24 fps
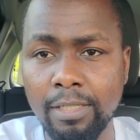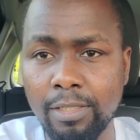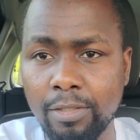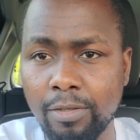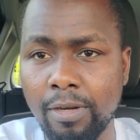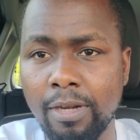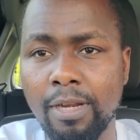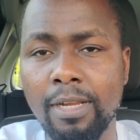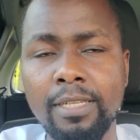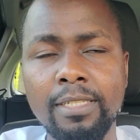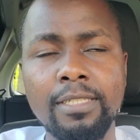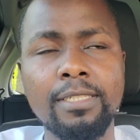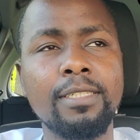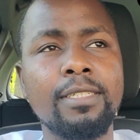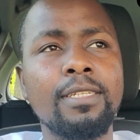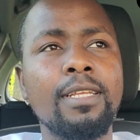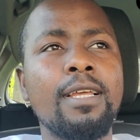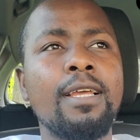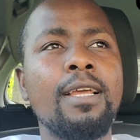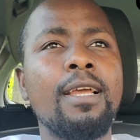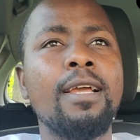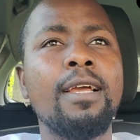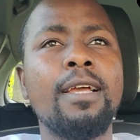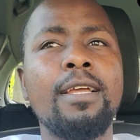insurance,
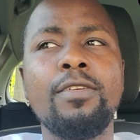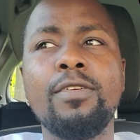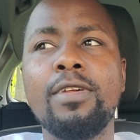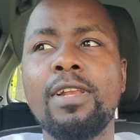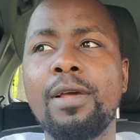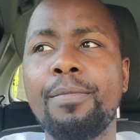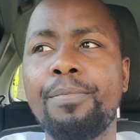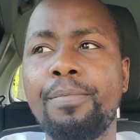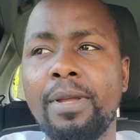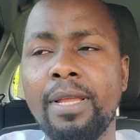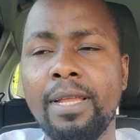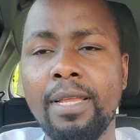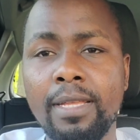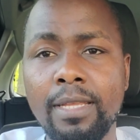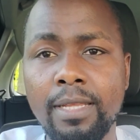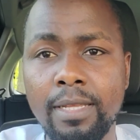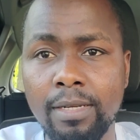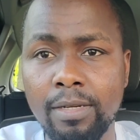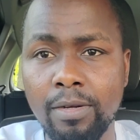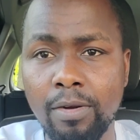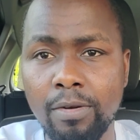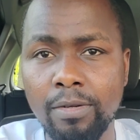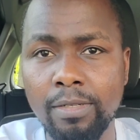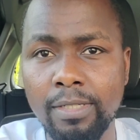you want to
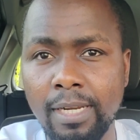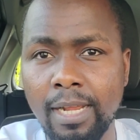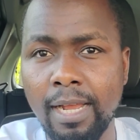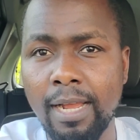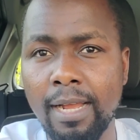pay road